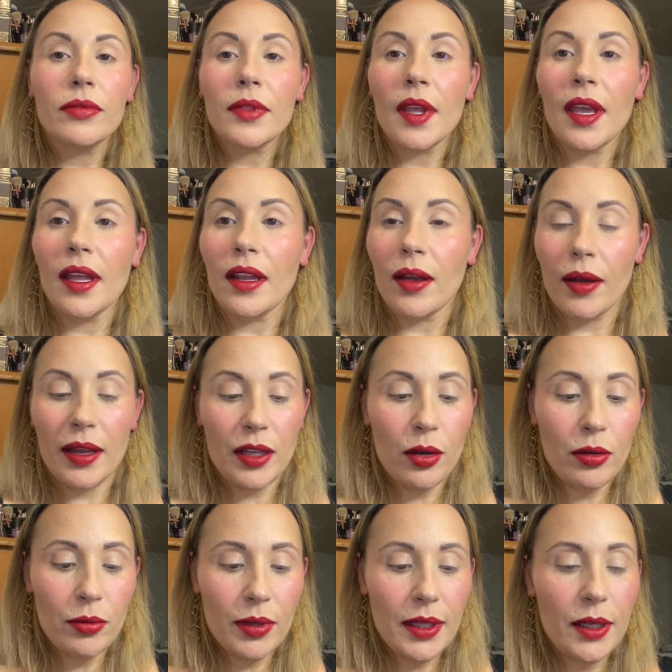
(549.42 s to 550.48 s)
Okay, now I
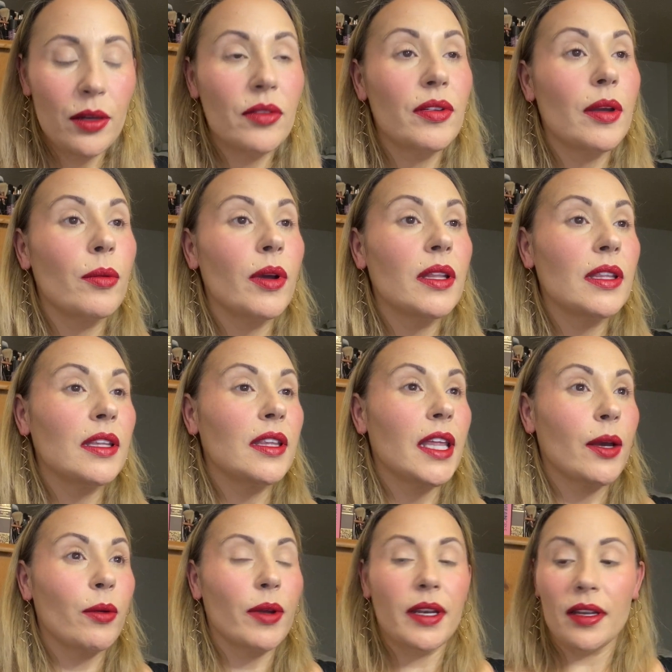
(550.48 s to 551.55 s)
don't really know if I want
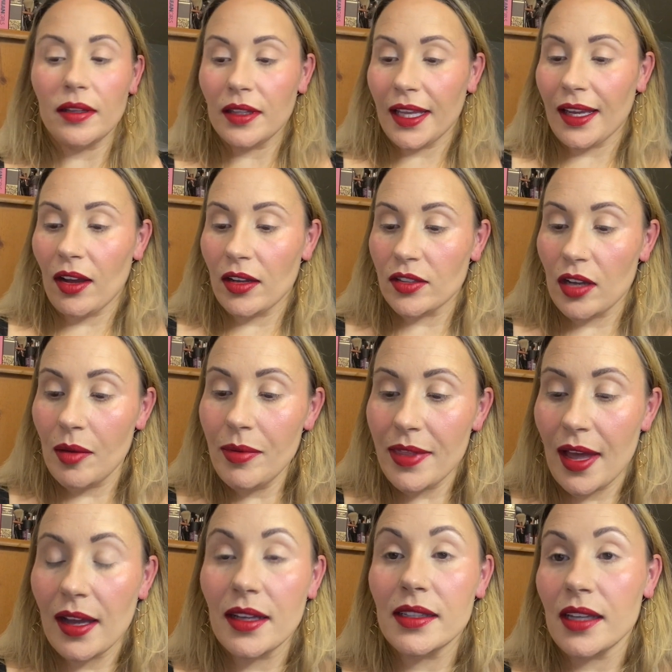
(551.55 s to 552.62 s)
liquid like on top of
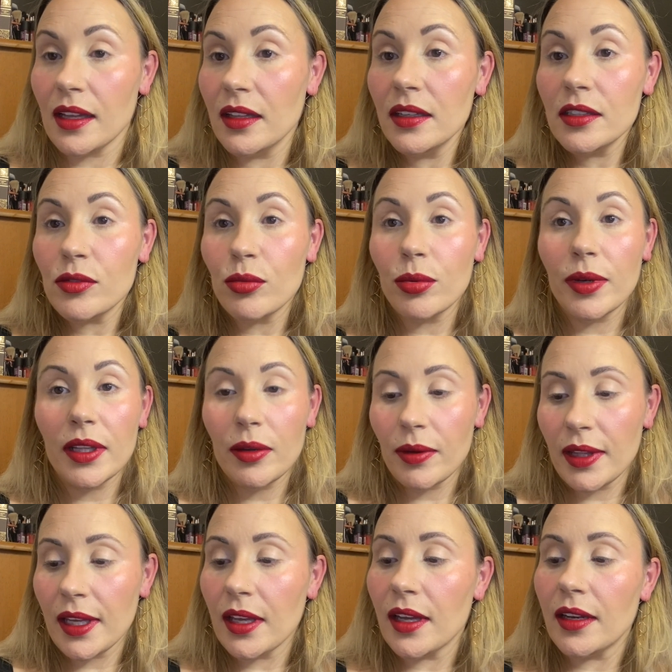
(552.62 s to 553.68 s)
that because that looks
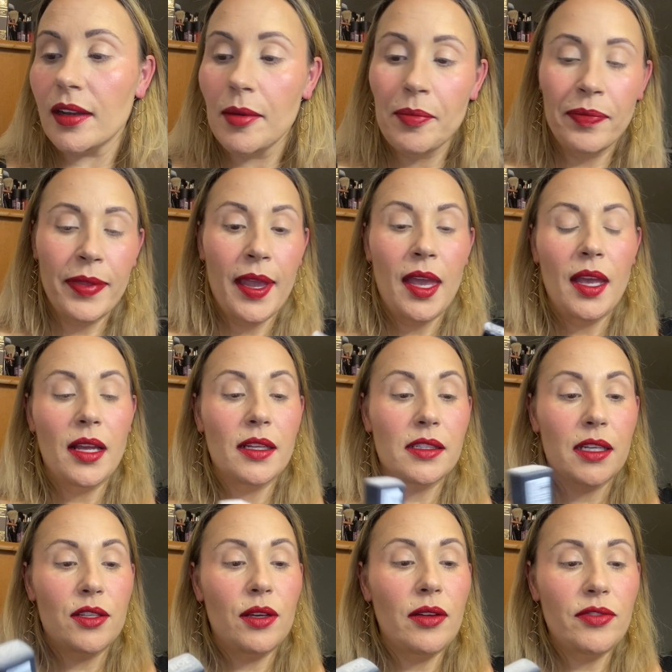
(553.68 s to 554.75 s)
really good.
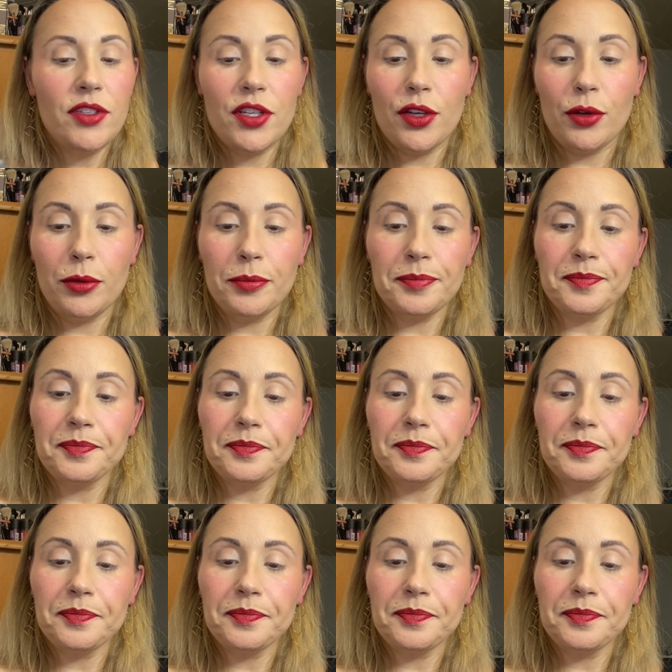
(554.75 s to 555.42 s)
So I do have two.